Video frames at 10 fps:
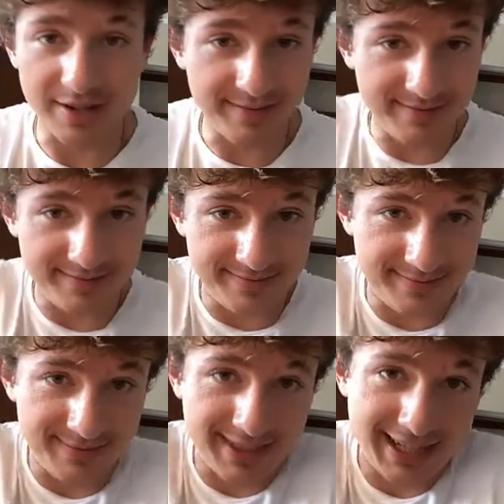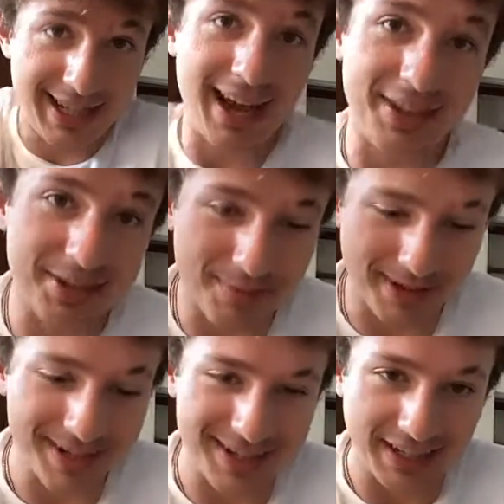and then you
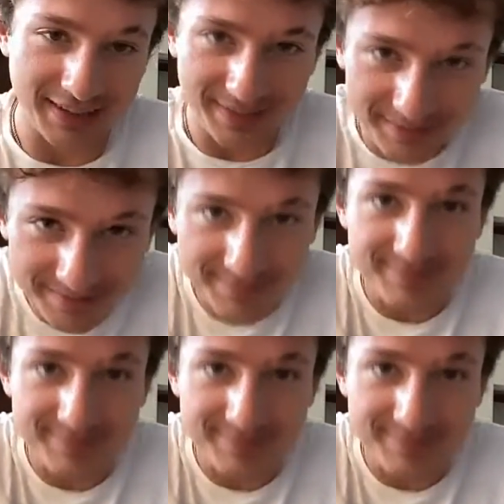play it together.